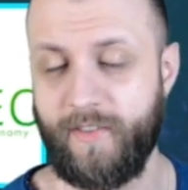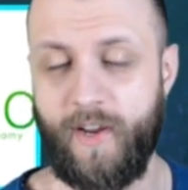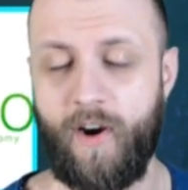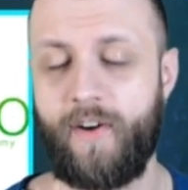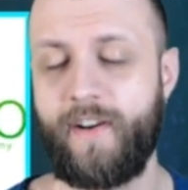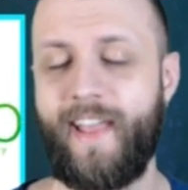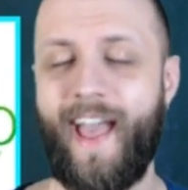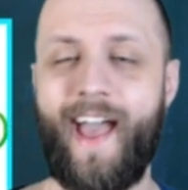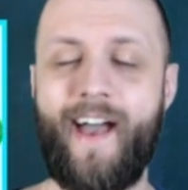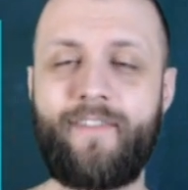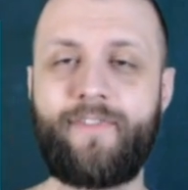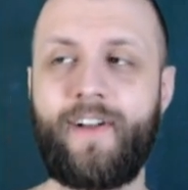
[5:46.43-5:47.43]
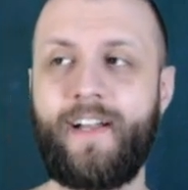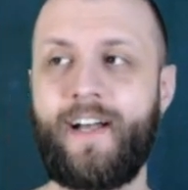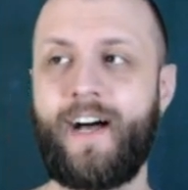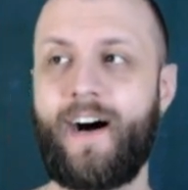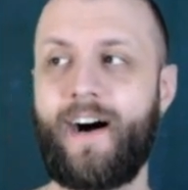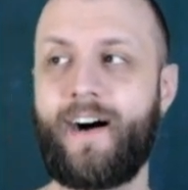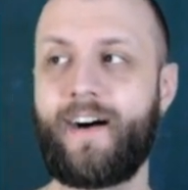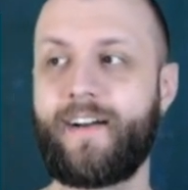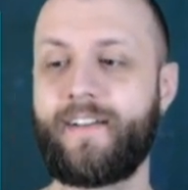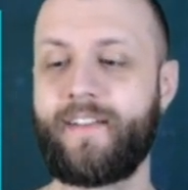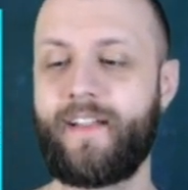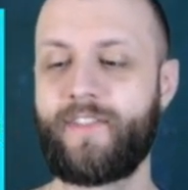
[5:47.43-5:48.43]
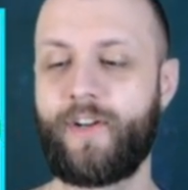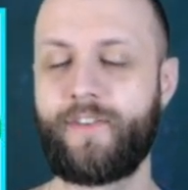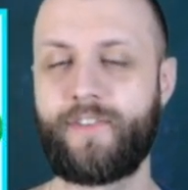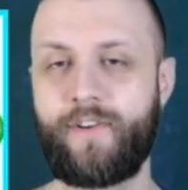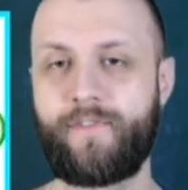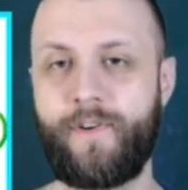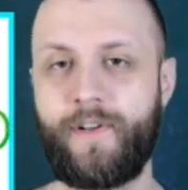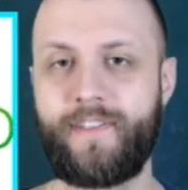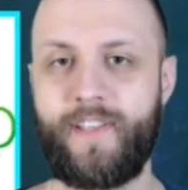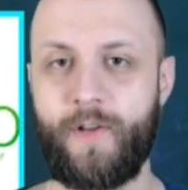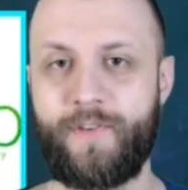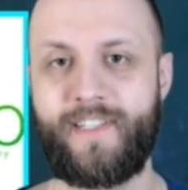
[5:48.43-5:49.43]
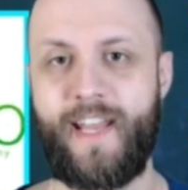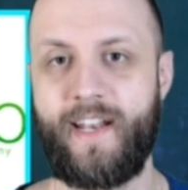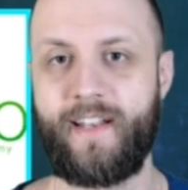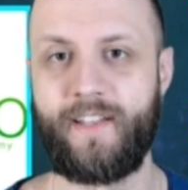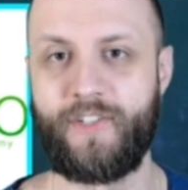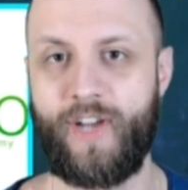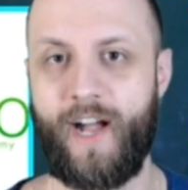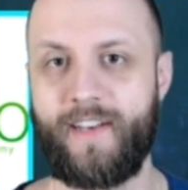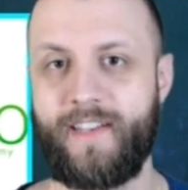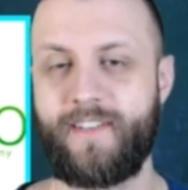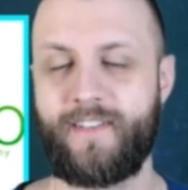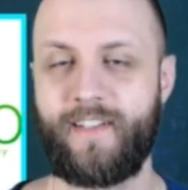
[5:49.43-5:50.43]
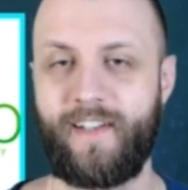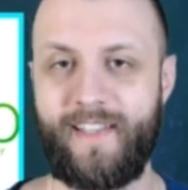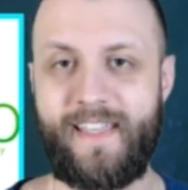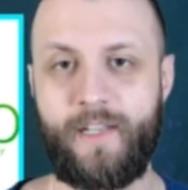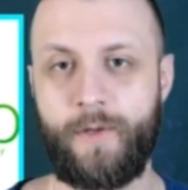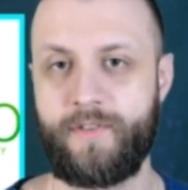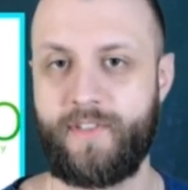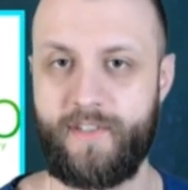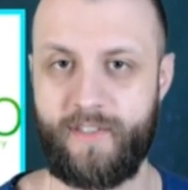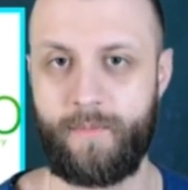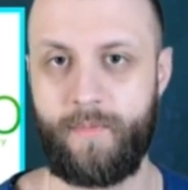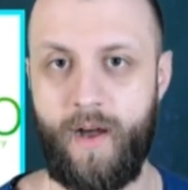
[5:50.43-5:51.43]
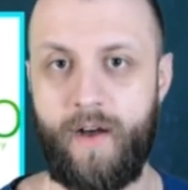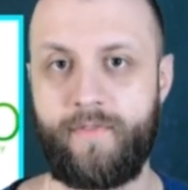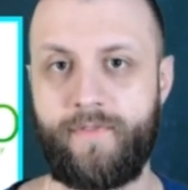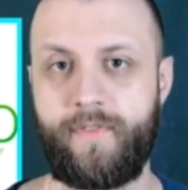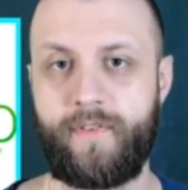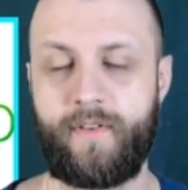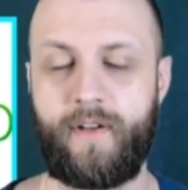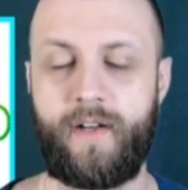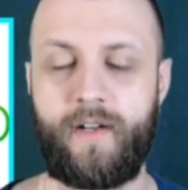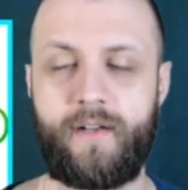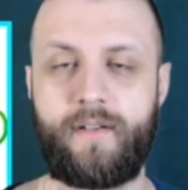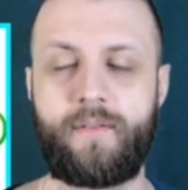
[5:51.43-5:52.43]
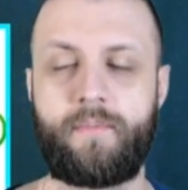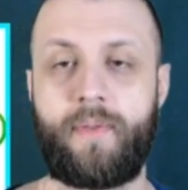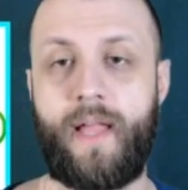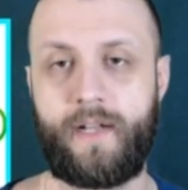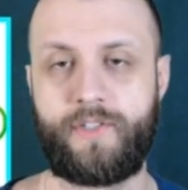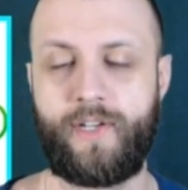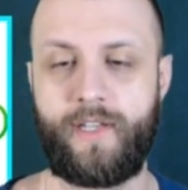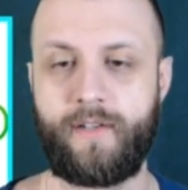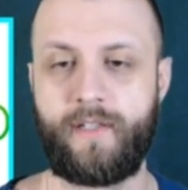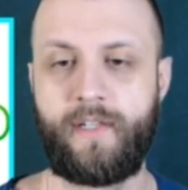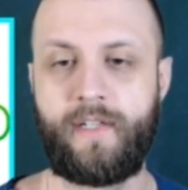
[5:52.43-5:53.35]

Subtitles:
They already have their foot, you know, set into the Chinese ecosystem of blockchain